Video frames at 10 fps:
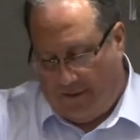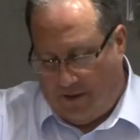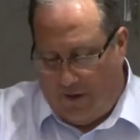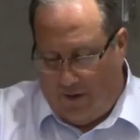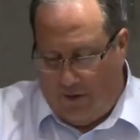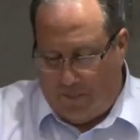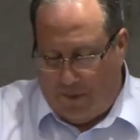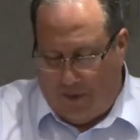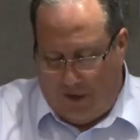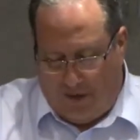
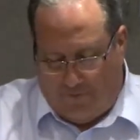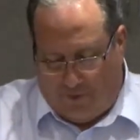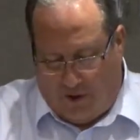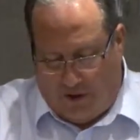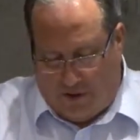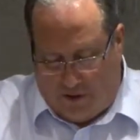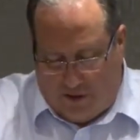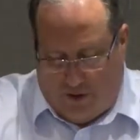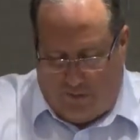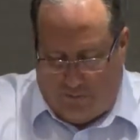Uninterrupted life for all
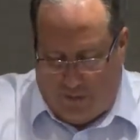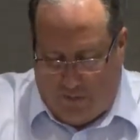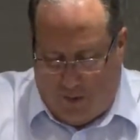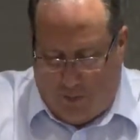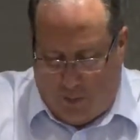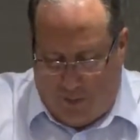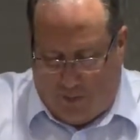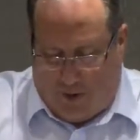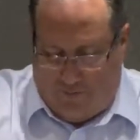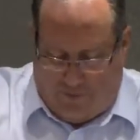eternity from the moment we
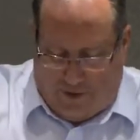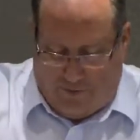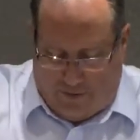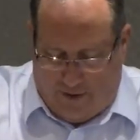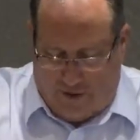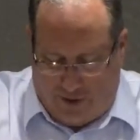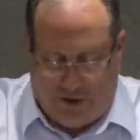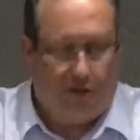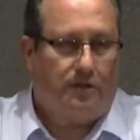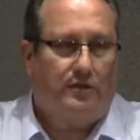put our faith in
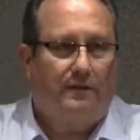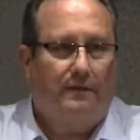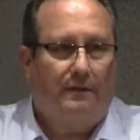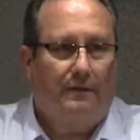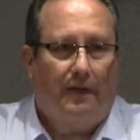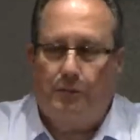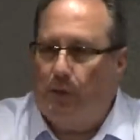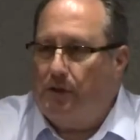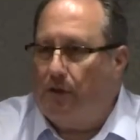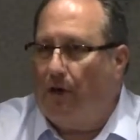Jesus. That's
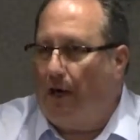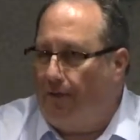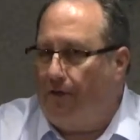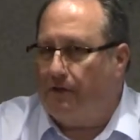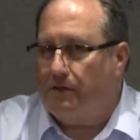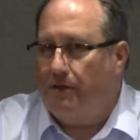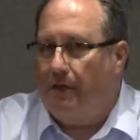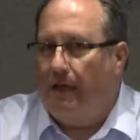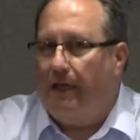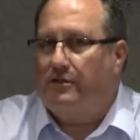what eternal life is.
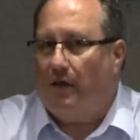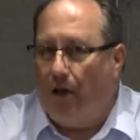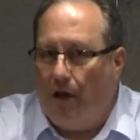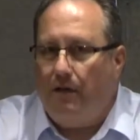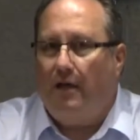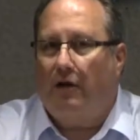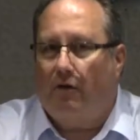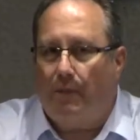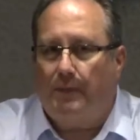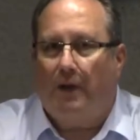It's
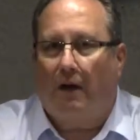uninterrupted